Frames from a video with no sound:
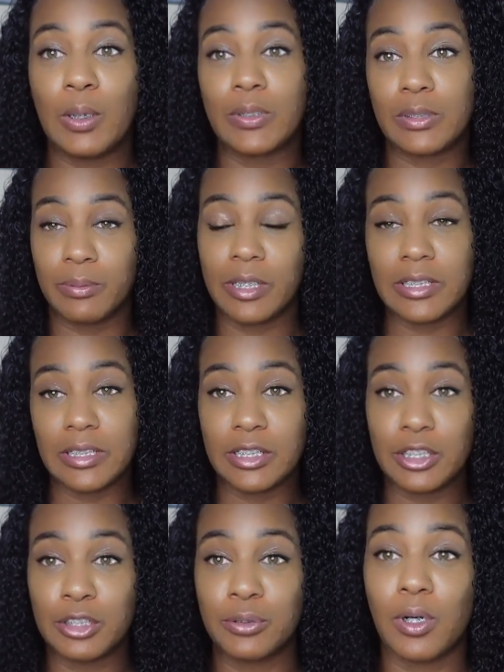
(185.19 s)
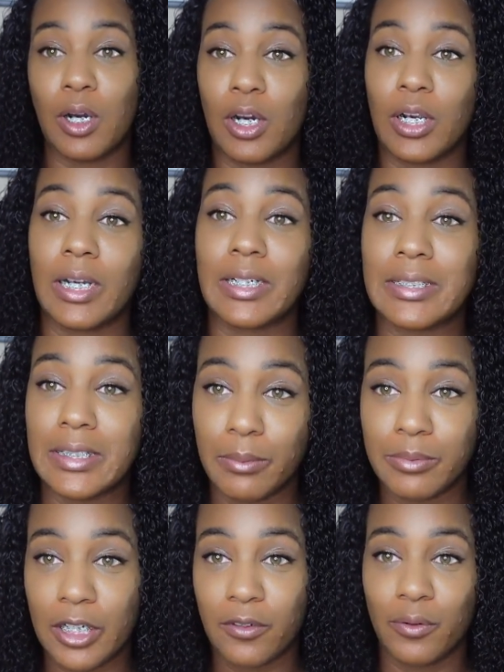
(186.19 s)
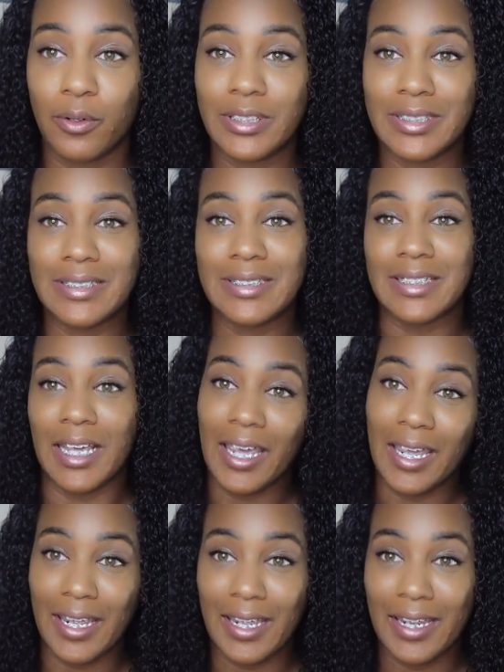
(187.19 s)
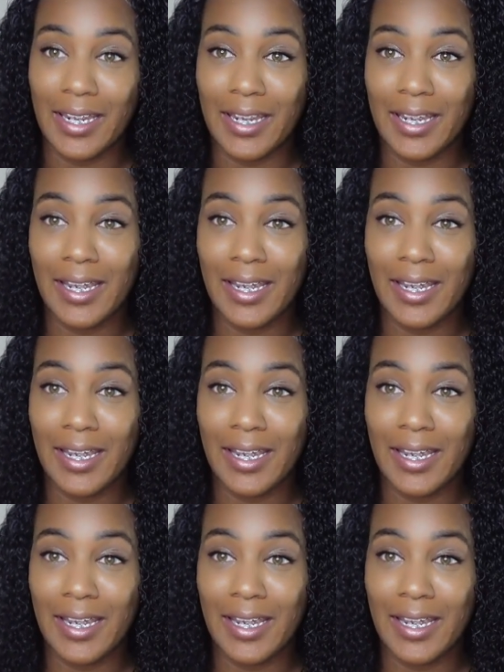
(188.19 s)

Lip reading: Which brings us to our subject for today.